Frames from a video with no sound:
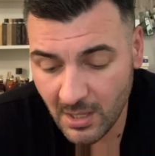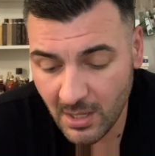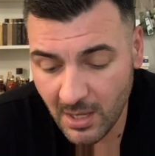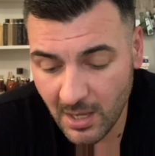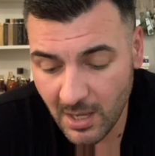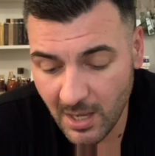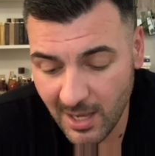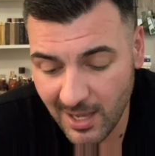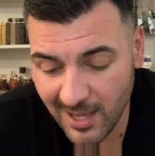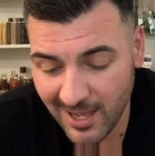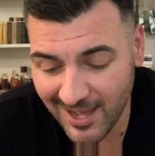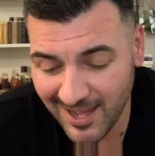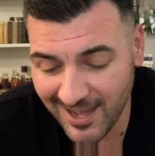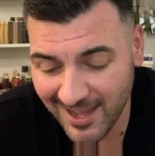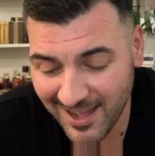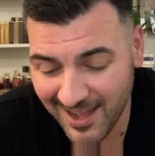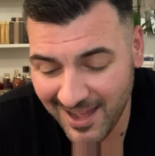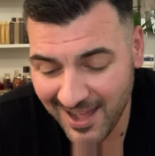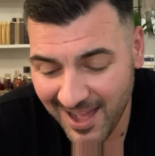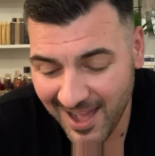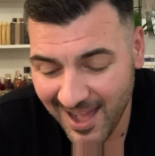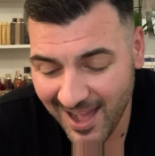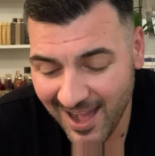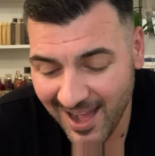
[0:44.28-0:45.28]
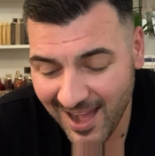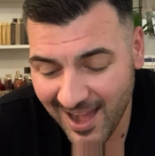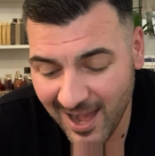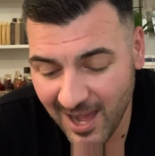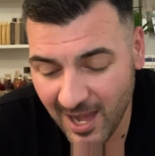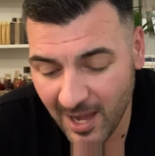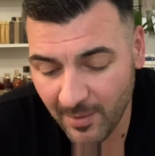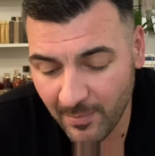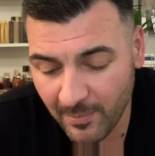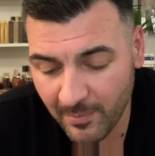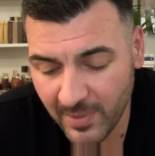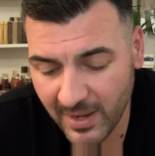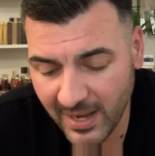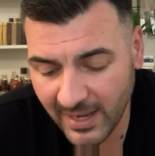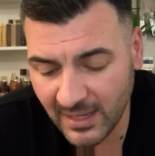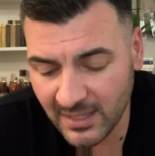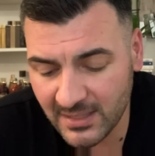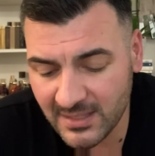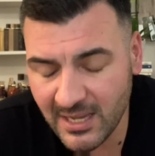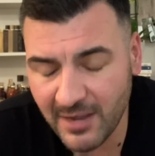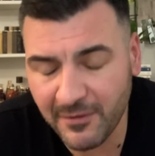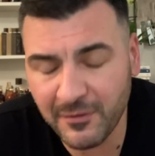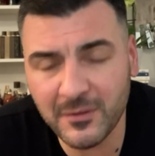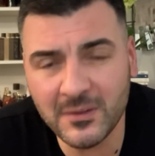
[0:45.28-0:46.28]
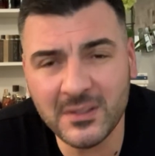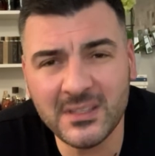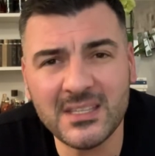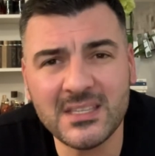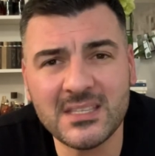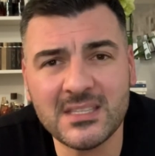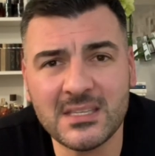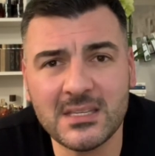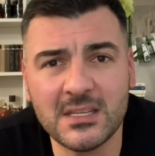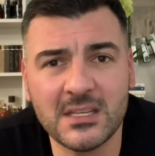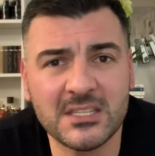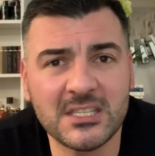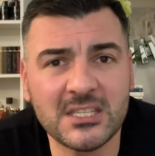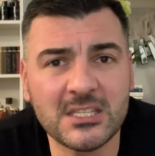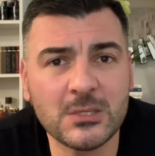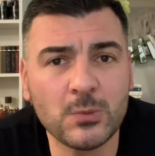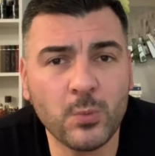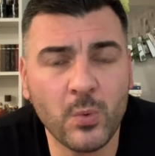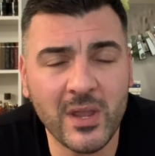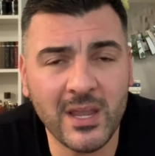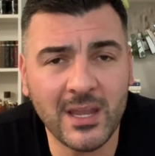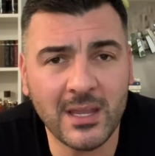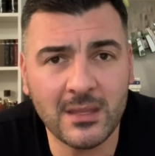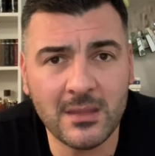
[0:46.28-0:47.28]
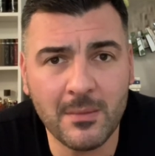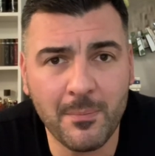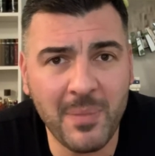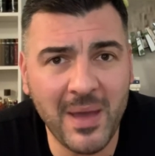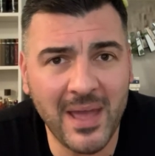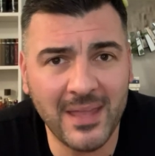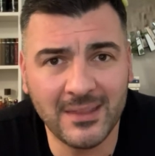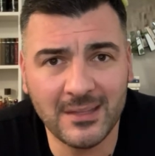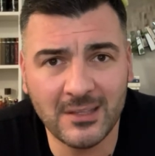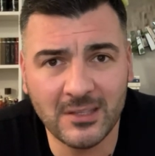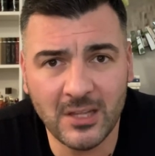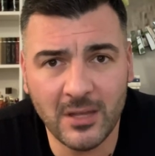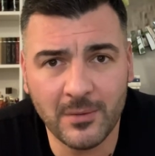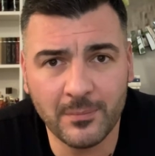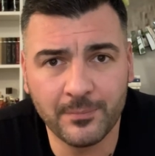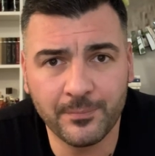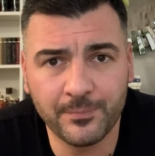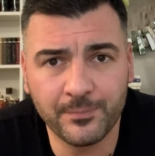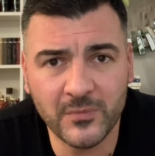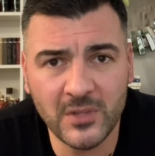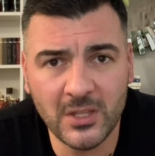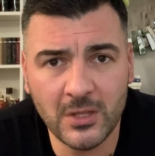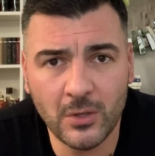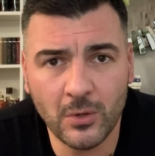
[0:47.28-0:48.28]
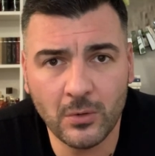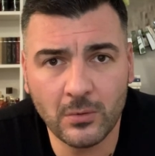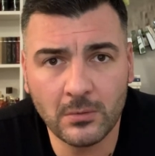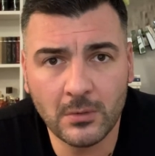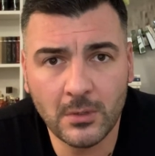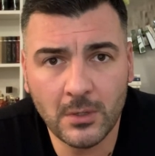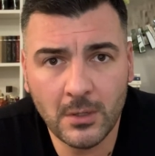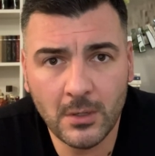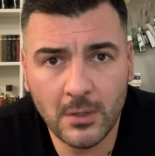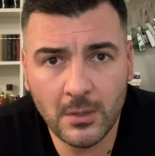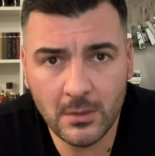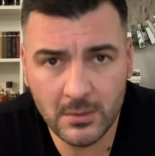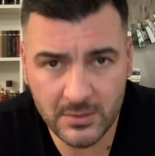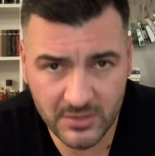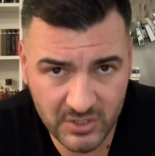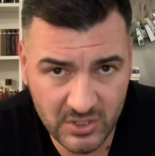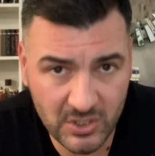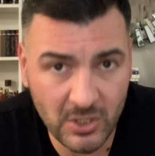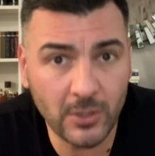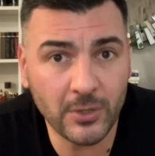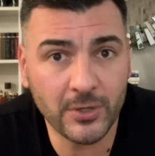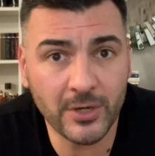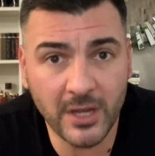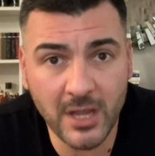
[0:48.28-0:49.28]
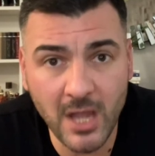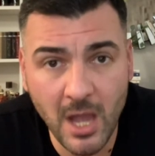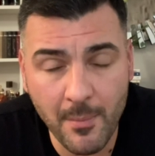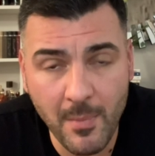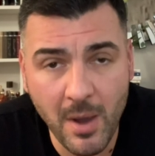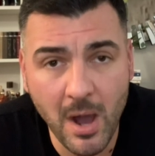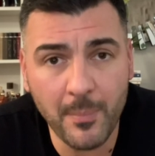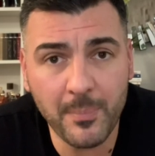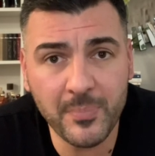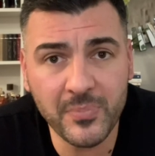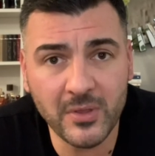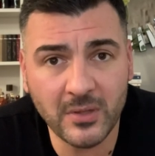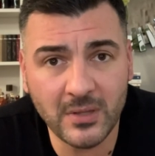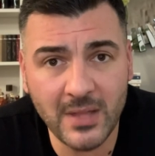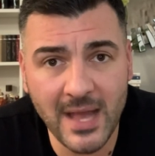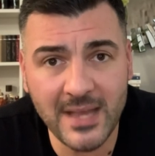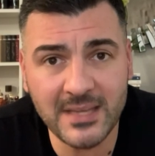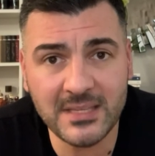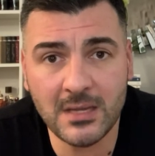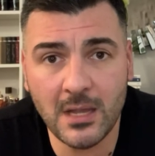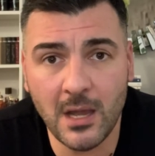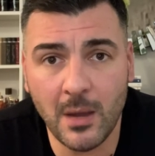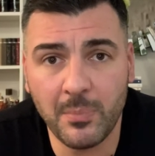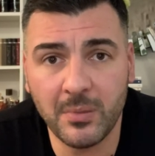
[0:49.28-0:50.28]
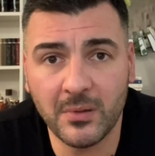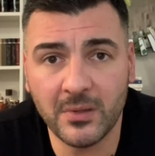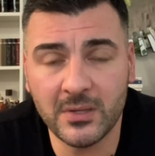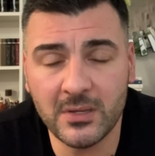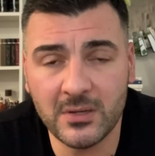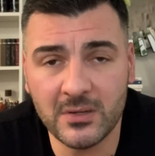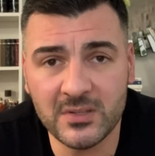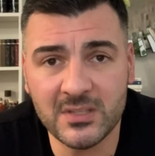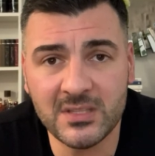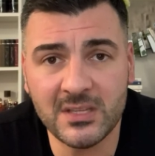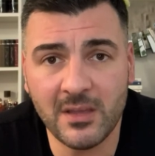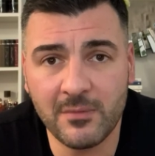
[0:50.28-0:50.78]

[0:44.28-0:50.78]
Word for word: But I can definitely see a swing in the pendulum, you know, starting to come up the last couple of years.